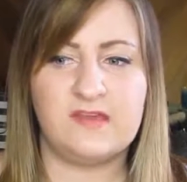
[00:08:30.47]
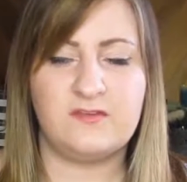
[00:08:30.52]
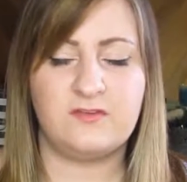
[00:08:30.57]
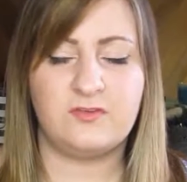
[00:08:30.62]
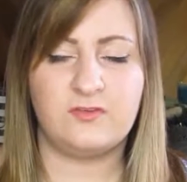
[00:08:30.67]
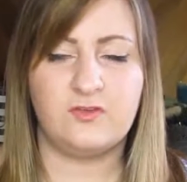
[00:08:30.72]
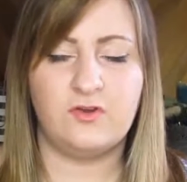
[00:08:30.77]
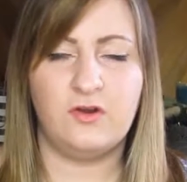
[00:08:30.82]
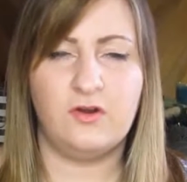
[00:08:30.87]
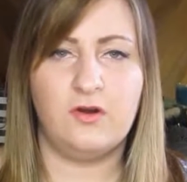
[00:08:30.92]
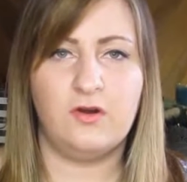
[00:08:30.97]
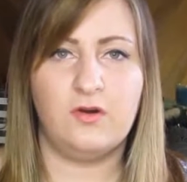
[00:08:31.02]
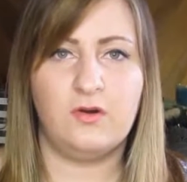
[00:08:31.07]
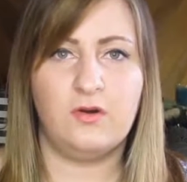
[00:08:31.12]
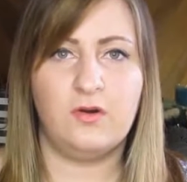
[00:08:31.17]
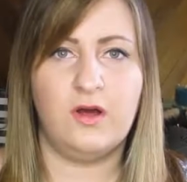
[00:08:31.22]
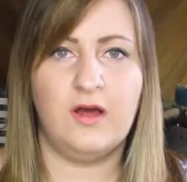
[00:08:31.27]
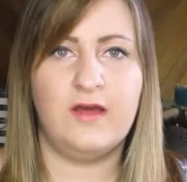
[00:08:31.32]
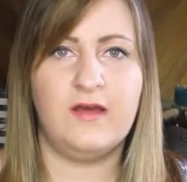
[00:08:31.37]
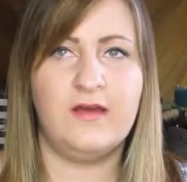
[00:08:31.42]

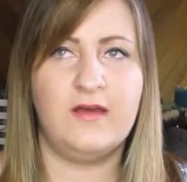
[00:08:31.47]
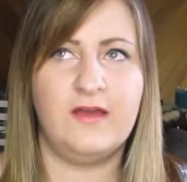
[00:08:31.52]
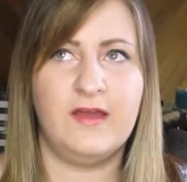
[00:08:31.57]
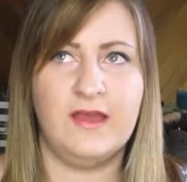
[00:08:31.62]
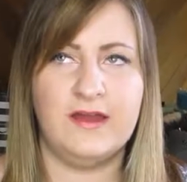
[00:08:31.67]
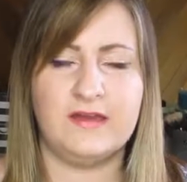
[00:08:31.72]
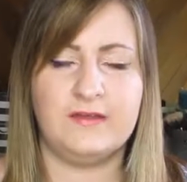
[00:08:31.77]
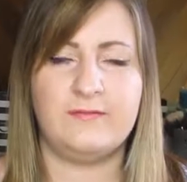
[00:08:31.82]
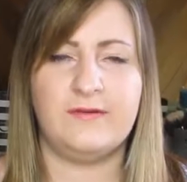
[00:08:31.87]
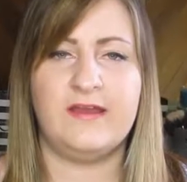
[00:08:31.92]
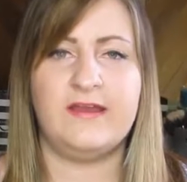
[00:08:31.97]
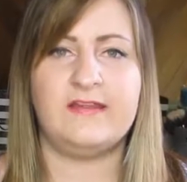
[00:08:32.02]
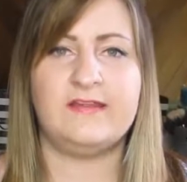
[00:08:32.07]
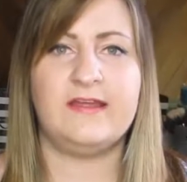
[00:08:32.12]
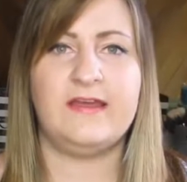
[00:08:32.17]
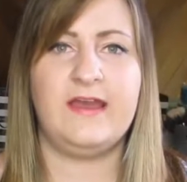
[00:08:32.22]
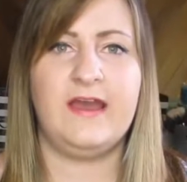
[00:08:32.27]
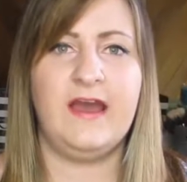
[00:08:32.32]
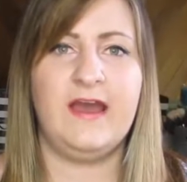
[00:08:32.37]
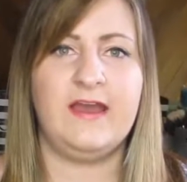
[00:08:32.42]
so anyway
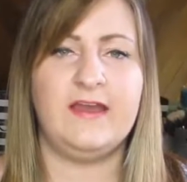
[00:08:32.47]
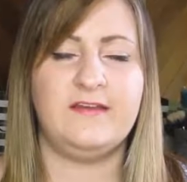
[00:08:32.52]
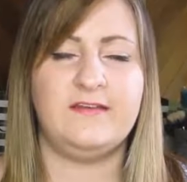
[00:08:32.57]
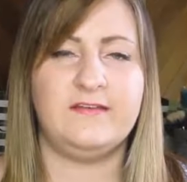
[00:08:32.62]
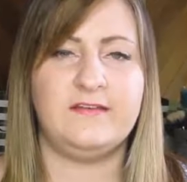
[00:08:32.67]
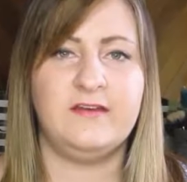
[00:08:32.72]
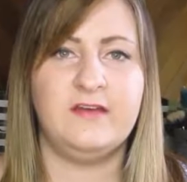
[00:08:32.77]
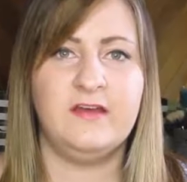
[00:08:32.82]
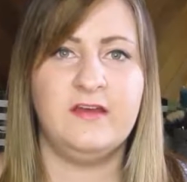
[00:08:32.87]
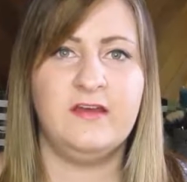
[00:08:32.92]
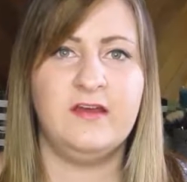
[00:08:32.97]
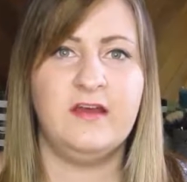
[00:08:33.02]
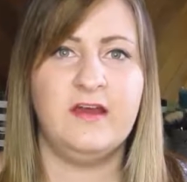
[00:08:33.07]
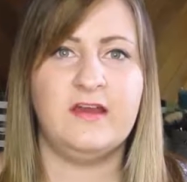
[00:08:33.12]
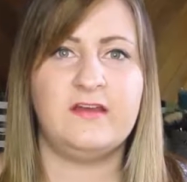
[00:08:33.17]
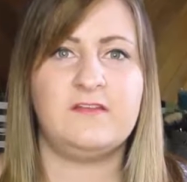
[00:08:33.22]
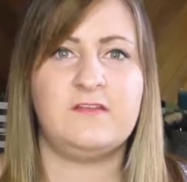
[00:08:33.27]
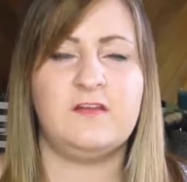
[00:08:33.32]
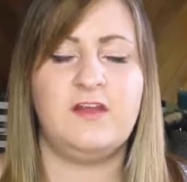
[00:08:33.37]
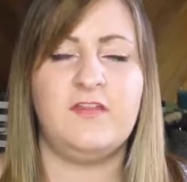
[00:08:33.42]
like I
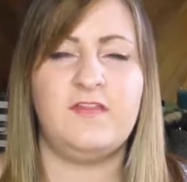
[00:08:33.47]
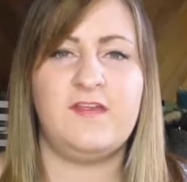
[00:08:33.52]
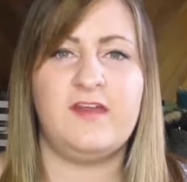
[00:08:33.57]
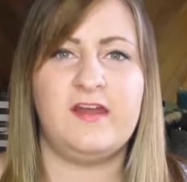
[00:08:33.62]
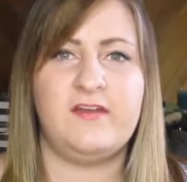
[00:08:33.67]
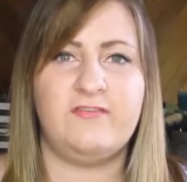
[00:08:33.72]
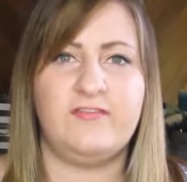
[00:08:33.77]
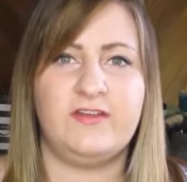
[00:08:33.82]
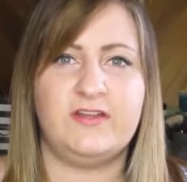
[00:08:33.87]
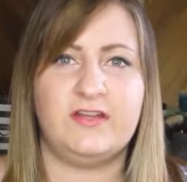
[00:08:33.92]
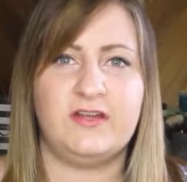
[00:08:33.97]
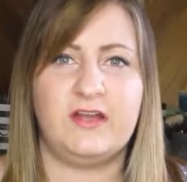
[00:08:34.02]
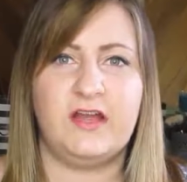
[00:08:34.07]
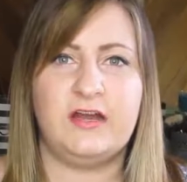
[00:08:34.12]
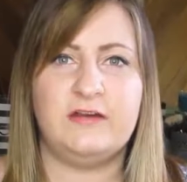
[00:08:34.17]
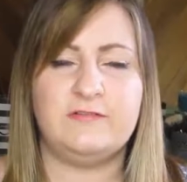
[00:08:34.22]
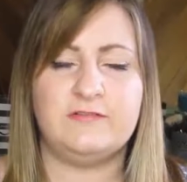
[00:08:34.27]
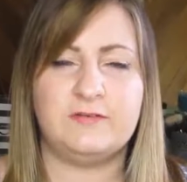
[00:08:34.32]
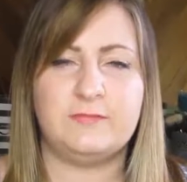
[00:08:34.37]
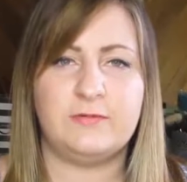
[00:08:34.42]
it's not that I feel
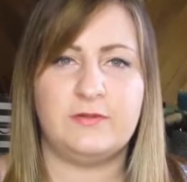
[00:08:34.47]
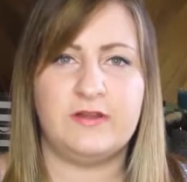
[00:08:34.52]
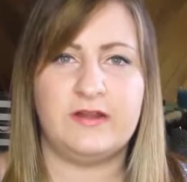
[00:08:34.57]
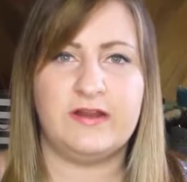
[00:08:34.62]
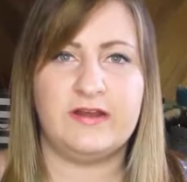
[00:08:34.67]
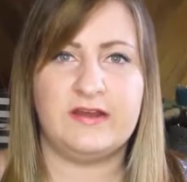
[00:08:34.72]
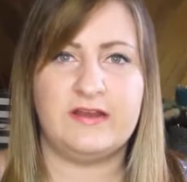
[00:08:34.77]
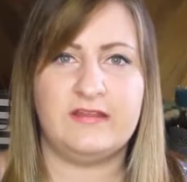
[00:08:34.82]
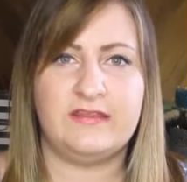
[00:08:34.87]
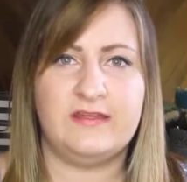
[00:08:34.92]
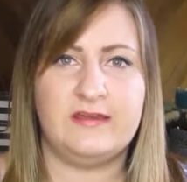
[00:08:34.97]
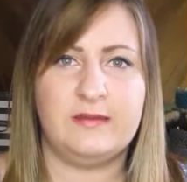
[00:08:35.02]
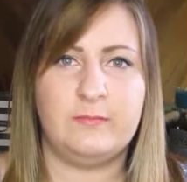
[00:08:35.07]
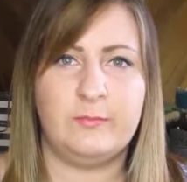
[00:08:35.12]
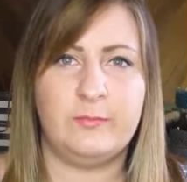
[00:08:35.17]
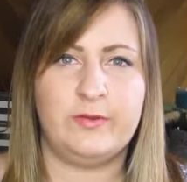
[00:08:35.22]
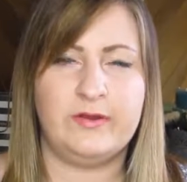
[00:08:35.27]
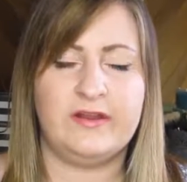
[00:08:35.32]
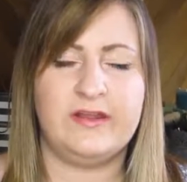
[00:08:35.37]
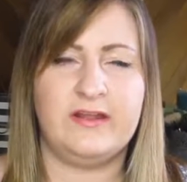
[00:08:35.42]
uncomfortable or
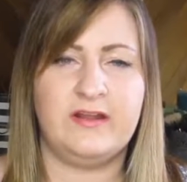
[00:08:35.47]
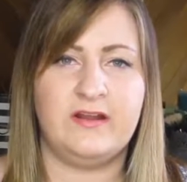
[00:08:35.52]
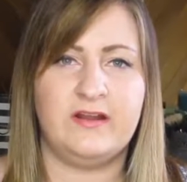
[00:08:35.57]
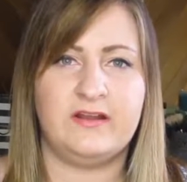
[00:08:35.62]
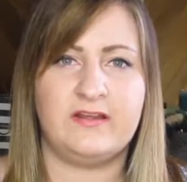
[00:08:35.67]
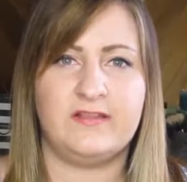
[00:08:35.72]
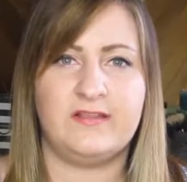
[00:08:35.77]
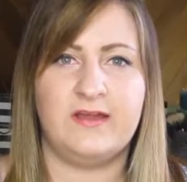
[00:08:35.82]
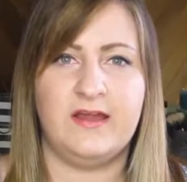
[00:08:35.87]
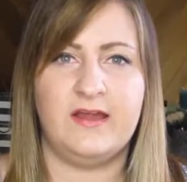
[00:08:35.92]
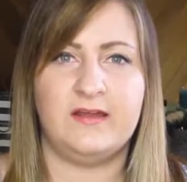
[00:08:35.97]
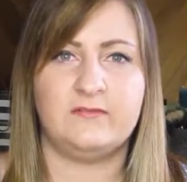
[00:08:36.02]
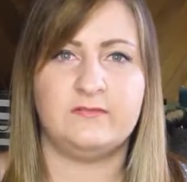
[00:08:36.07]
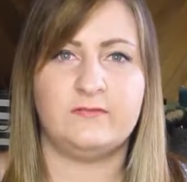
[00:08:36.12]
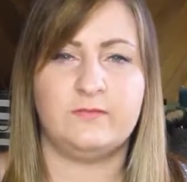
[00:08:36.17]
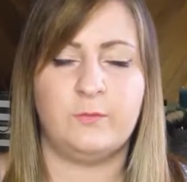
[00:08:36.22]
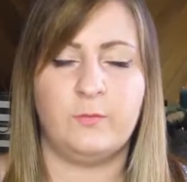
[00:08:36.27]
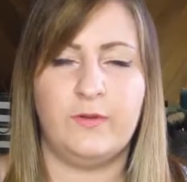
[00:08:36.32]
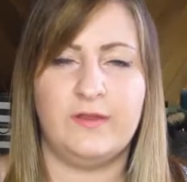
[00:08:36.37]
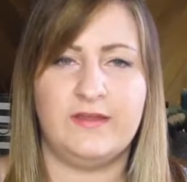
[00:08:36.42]
anything, but hearing that
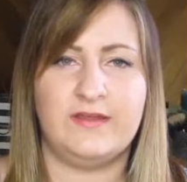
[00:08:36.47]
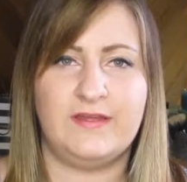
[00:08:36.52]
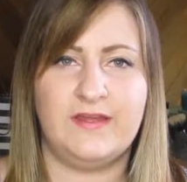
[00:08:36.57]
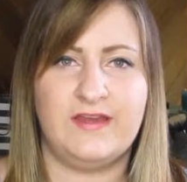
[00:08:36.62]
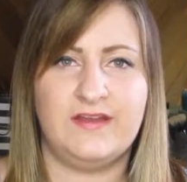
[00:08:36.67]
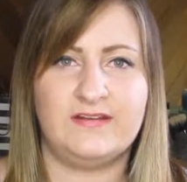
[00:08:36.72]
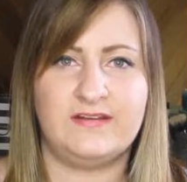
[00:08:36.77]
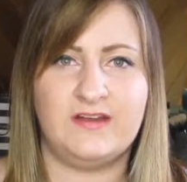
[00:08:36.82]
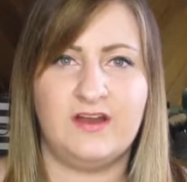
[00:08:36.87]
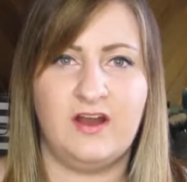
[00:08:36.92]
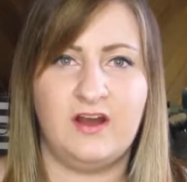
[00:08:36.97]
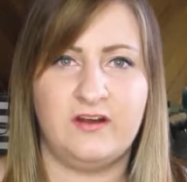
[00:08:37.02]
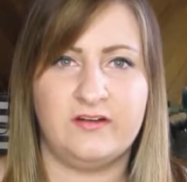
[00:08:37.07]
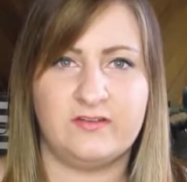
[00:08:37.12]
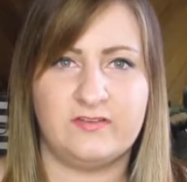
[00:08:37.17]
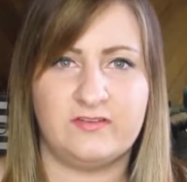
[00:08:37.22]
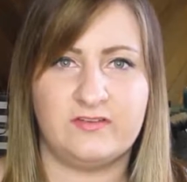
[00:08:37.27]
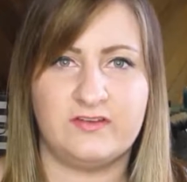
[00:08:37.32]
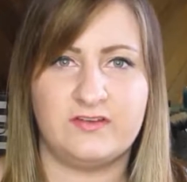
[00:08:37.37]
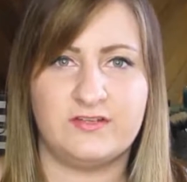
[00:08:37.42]
weight can
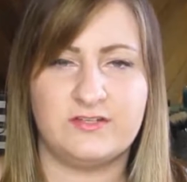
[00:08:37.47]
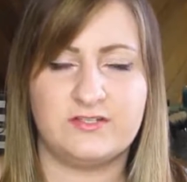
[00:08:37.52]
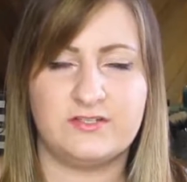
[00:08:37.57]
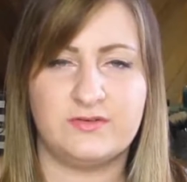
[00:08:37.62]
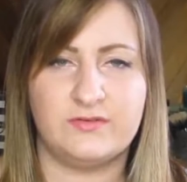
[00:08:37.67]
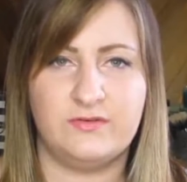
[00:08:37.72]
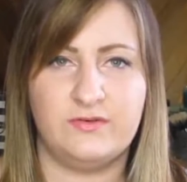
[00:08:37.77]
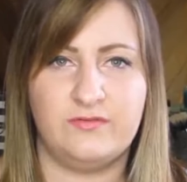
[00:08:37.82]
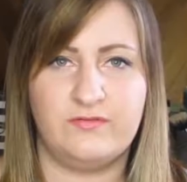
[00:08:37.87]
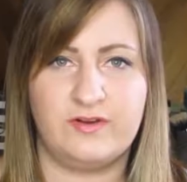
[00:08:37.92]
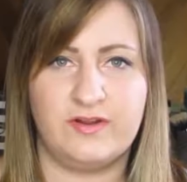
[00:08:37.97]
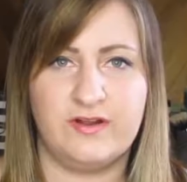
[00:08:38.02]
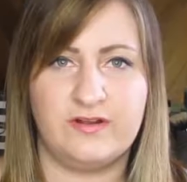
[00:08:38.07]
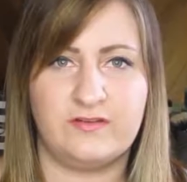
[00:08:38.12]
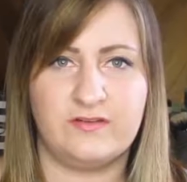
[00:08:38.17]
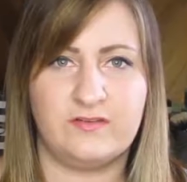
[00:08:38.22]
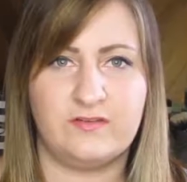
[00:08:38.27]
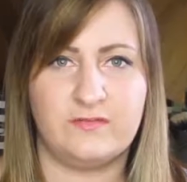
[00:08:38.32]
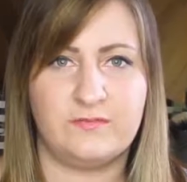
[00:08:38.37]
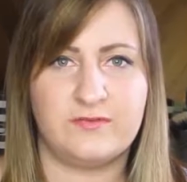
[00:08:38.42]
cause an issue in
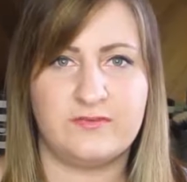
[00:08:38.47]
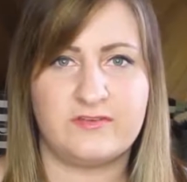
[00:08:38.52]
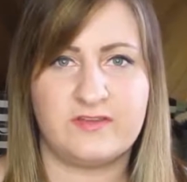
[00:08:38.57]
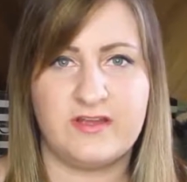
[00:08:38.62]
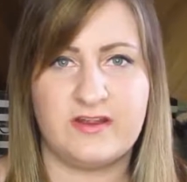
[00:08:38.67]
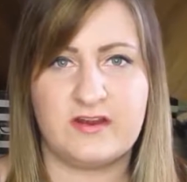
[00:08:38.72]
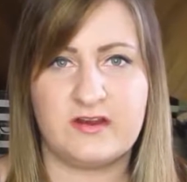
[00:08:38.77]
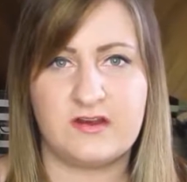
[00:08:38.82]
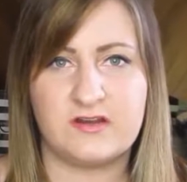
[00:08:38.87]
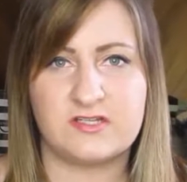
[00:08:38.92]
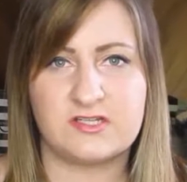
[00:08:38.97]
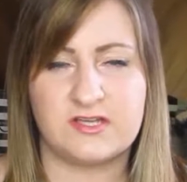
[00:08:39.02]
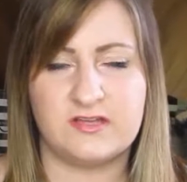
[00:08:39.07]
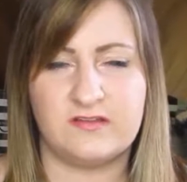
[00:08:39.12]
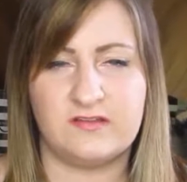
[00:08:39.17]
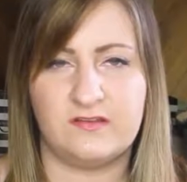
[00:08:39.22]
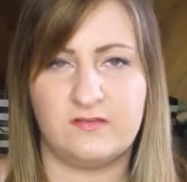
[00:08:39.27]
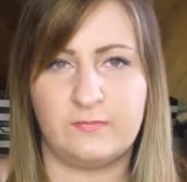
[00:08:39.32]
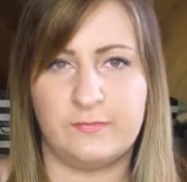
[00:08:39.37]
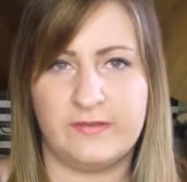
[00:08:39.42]
regards to miscarriage,
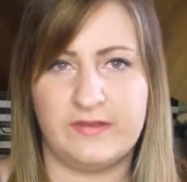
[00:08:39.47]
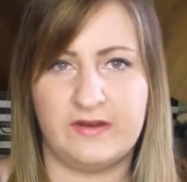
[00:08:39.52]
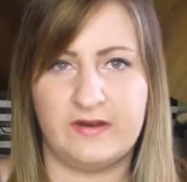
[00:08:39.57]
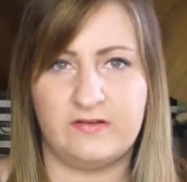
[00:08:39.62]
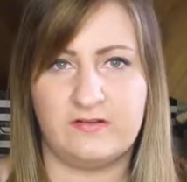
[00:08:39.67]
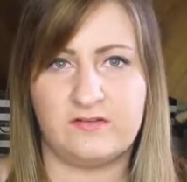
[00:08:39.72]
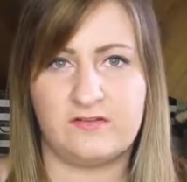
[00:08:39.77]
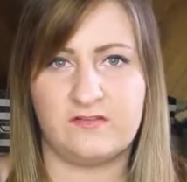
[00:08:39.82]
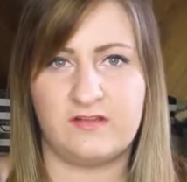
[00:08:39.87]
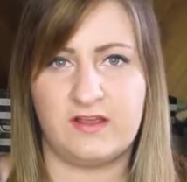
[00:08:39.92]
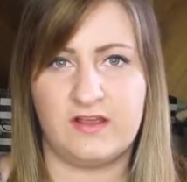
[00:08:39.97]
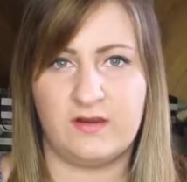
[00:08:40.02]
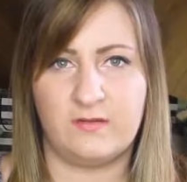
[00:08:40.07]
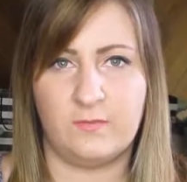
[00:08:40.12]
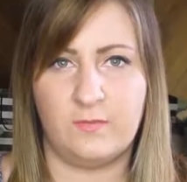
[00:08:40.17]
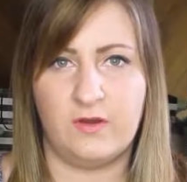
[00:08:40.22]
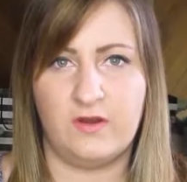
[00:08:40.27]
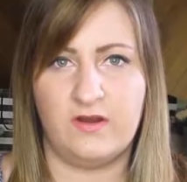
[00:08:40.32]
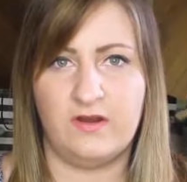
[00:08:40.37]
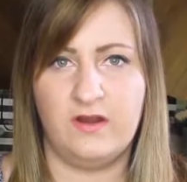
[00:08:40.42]
and this being our
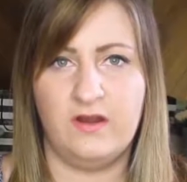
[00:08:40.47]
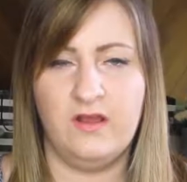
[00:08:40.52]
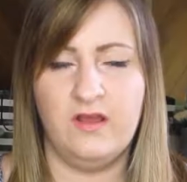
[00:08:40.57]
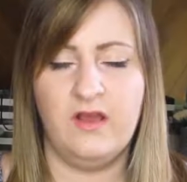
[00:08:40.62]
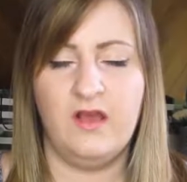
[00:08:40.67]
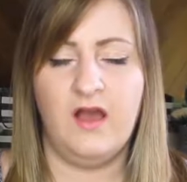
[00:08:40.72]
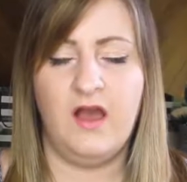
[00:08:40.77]
second one,